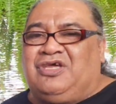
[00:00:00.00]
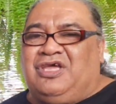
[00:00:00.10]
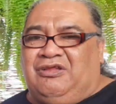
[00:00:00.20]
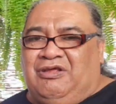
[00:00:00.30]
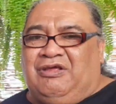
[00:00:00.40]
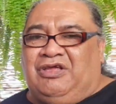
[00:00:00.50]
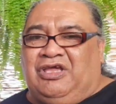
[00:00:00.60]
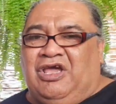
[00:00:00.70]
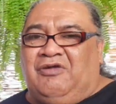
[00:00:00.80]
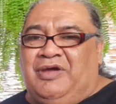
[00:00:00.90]
can
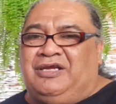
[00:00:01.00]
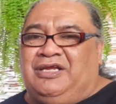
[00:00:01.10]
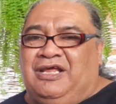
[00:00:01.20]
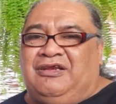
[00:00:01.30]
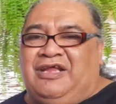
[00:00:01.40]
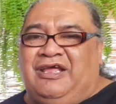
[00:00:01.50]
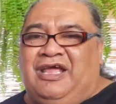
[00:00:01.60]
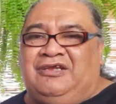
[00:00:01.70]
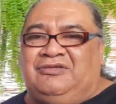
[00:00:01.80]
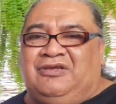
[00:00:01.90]
go out
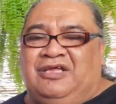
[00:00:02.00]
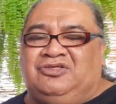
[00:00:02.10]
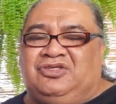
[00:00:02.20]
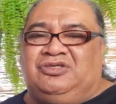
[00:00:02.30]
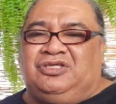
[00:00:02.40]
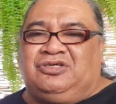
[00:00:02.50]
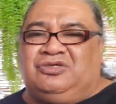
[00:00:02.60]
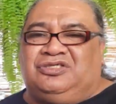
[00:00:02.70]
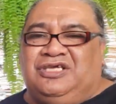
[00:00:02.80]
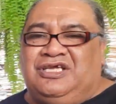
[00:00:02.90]
and do the
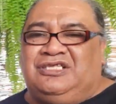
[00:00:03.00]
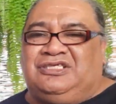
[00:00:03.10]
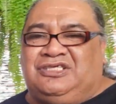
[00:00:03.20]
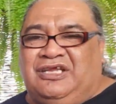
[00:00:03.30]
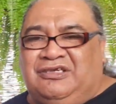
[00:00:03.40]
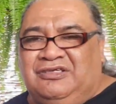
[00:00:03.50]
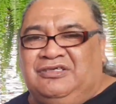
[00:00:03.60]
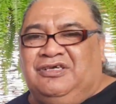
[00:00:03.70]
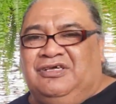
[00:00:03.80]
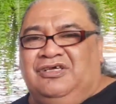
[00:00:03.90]
good deeds, and
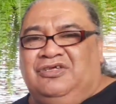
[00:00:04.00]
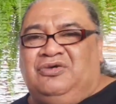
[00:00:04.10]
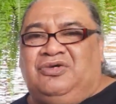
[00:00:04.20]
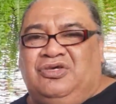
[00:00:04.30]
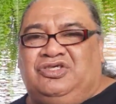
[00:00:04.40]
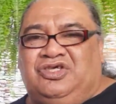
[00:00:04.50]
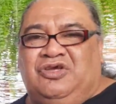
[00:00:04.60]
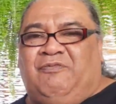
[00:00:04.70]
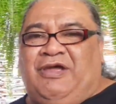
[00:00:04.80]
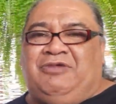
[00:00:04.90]
your
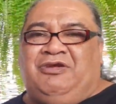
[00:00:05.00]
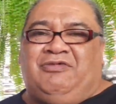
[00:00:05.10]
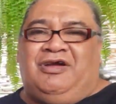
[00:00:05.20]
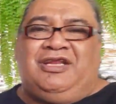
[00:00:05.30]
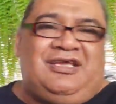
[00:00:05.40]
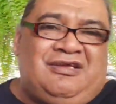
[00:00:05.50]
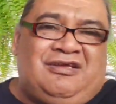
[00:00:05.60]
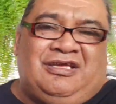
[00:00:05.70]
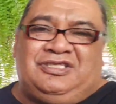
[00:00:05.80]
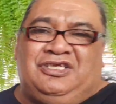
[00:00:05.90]
YouTube family right
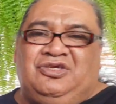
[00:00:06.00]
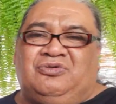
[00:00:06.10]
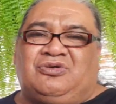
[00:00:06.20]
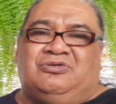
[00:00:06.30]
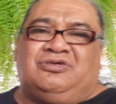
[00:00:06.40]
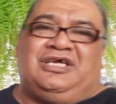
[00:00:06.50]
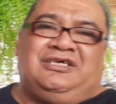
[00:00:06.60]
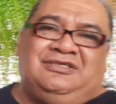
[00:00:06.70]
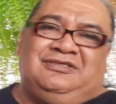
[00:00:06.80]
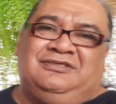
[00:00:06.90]
here is in your
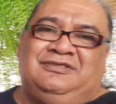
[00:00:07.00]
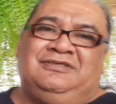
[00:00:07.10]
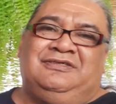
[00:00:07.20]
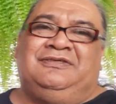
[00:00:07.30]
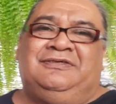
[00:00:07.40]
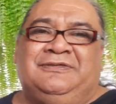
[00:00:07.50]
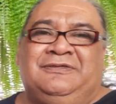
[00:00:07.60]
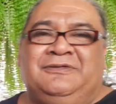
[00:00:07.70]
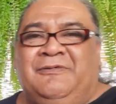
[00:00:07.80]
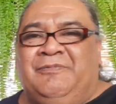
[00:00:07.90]
corner.
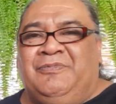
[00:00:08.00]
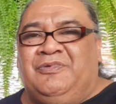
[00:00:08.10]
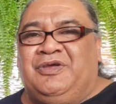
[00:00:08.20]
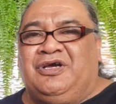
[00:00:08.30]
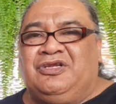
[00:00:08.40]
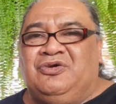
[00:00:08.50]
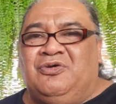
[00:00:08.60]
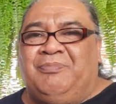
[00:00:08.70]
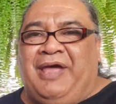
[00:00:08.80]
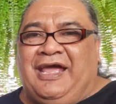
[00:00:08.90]
We got
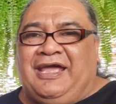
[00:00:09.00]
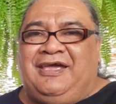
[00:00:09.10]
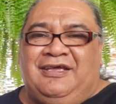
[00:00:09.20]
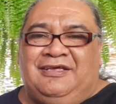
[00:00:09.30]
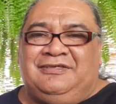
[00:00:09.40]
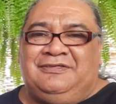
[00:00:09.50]
your back.